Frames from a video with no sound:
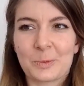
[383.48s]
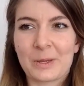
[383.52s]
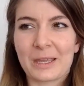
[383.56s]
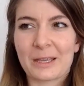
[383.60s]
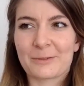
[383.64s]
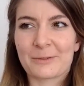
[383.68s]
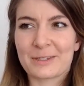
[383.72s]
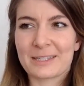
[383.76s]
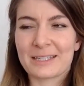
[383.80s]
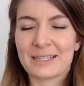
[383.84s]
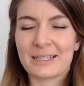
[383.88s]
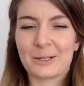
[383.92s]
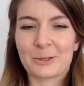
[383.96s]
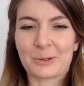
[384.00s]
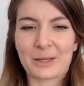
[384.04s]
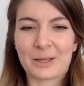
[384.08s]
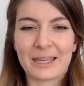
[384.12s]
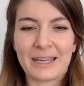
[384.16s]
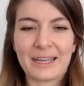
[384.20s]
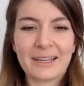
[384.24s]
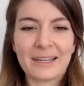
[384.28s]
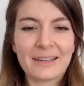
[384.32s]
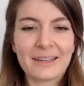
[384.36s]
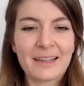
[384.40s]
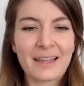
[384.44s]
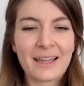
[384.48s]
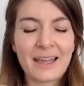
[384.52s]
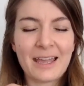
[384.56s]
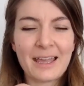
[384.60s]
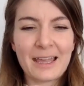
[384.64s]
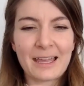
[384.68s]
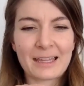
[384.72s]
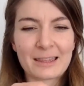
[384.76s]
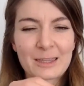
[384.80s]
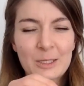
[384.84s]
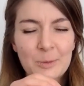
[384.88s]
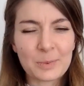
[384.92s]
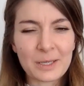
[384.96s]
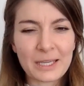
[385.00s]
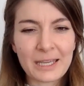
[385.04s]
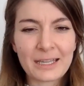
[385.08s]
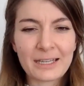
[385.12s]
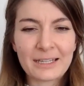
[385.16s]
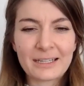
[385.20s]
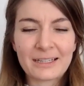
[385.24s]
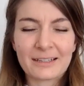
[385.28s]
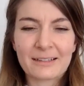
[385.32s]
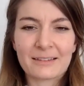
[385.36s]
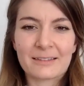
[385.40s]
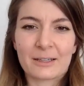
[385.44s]
we have seen, okay, the
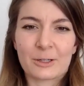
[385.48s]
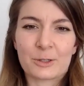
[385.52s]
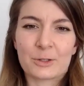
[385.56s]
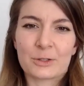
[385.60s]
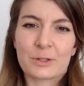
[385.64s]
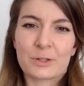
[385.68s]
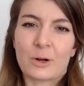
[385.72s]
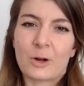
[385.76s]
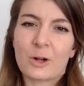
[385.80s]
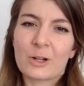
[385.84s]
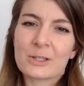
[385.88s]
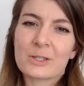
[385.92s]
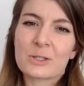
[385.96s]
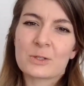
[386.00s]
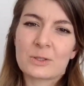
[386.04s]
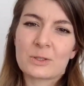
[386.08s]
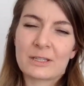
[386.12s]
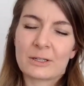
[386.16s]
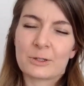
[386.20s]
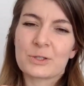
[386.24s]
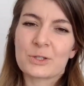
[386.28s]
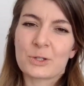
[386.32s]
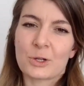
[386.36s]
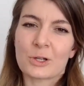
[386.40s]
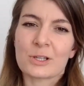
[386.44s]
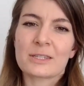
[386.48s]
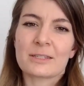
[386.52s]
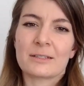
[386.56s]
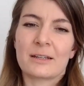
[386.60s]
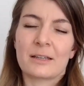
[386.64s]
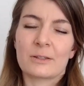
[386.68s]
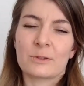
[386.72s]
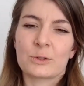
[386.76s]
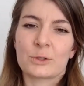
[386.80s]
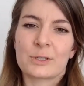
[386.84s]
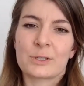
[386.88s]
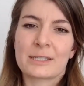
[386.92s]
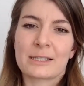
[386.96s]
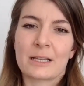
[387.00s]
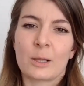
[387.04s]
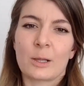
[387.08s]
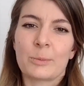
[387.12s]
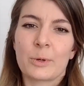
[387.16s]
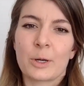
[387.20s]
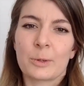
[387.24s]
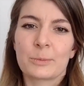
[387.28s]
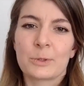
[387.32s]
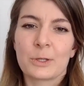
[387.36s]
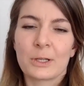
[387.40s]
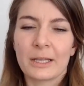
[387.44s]
beginning, there is also another cell
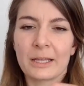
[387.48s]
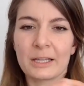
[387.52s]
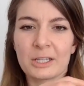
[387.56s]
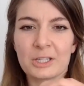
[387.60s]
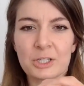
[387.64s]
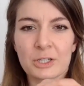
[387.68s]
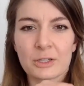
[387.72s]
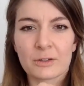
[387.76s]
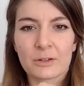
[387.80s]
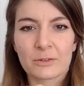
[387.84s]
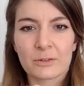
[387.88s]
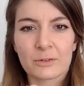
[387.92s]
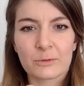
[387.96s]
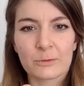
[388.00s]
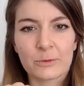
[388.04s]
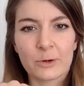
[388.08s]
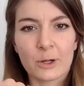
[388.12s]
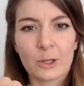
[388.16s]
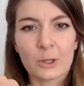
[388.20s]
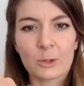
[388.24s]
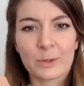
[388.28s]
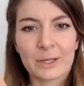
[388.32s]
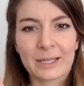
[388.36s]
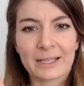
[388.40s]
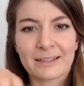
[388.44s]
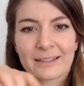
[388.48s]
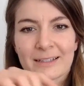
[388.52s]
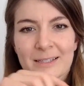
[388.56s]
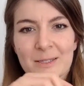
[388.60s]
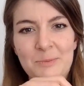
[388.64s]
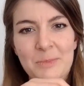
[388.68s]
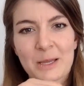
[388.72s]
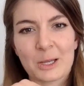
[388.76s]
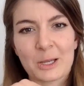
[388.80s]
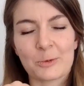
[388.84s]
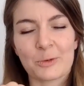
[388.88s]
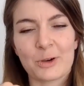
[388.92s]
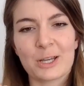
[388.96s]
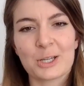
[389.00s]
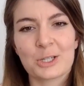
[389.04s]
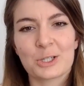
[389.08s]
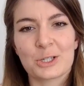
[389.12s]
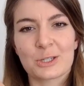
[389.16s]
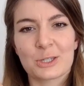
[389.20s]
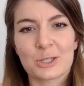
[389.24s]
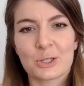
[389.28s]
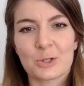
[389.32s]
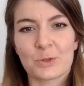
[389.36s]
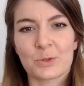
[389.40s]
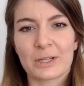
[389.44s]
population following this
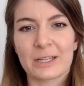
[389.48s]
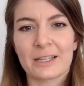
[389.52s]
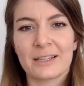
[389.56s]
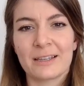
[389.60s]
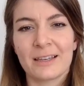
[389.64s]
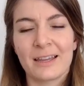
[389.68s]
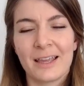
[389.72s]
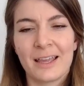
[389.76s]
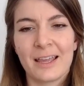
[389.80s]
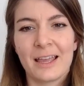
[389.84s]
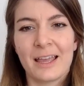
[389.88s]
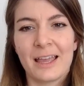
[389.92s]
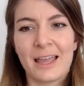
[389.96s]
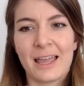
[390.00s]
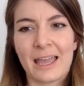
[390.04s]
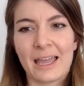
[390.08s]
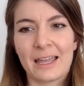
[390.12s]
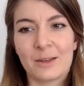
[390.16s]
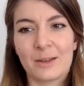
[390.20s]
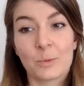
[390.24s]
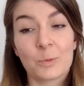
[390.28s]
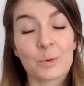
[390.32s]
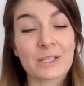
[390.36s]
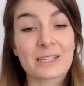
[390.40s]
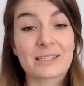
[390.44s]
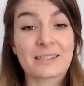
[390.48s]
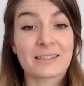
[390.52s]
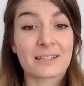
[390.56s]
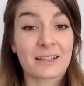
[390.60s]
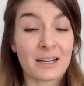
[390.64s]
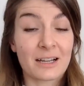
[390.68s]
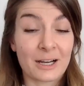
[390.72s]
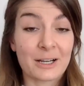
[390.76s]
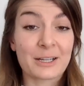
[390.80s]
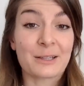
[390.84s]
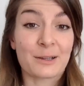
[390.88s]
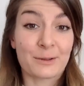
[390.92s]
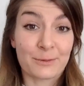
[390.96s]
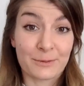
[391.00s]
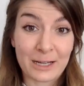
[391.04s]
migration street, and it was the cardiac